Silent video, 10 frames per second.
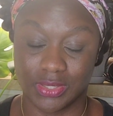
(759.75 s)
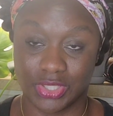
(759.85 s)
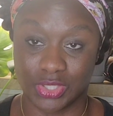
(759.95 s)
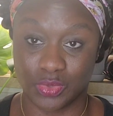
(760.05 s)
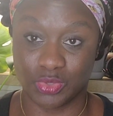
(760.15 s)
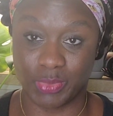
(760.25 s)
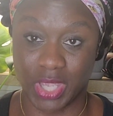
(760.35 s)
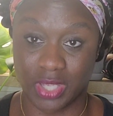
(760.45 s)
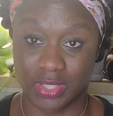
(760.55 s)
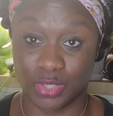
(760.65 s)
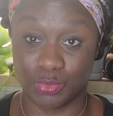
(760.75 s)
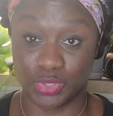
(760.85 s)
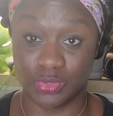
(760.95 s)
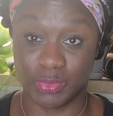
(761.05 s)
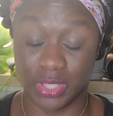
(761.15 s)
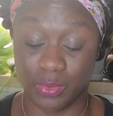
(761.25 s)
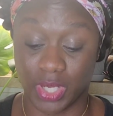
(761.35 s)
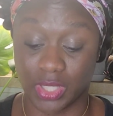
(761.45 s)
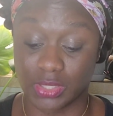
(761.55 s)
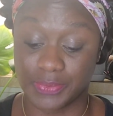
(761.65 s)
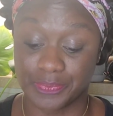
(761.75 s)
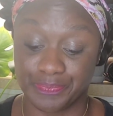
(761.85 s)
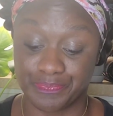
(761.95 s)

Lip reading: Shoulders back helps you to be erect.